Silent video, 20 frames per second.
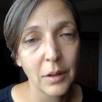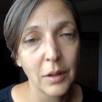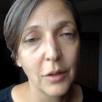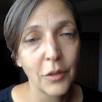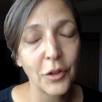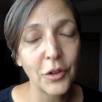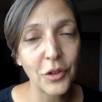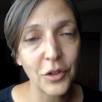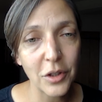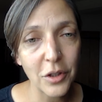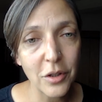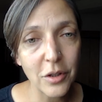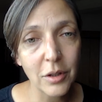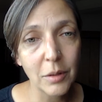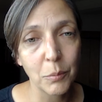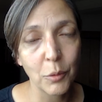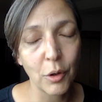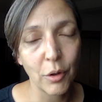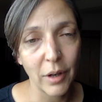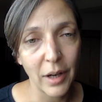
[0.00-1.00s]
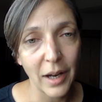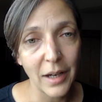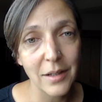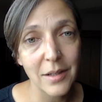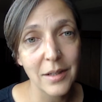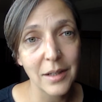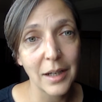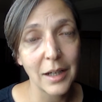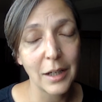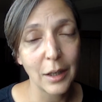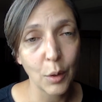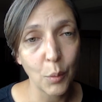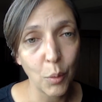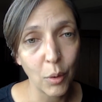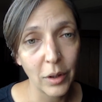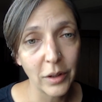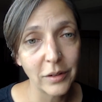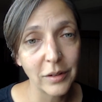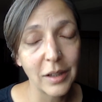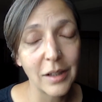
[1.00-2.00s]
The system creates
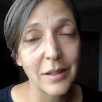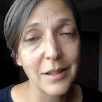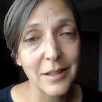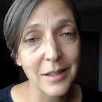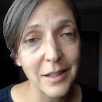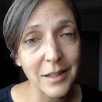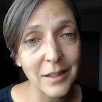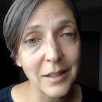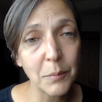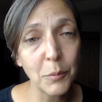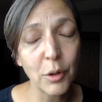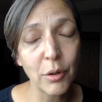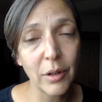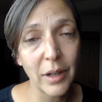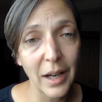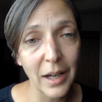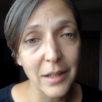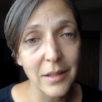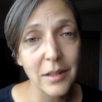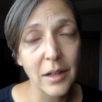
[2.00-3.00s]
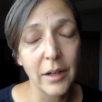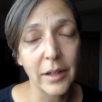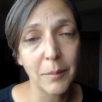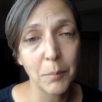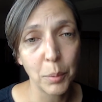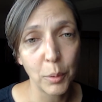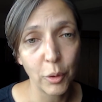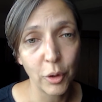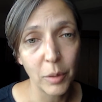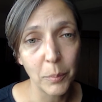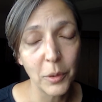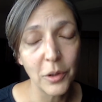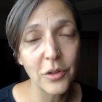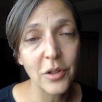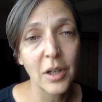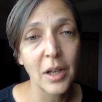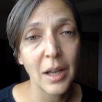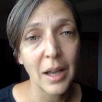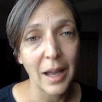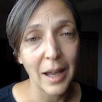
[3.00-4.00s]
inequality, the system creates unemployment
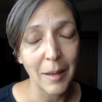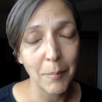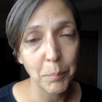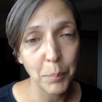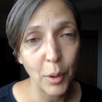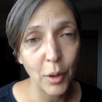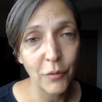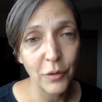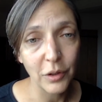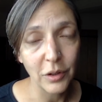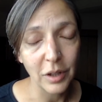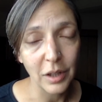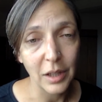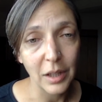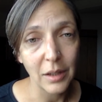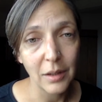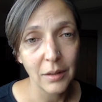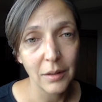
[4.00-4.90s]
and poverty.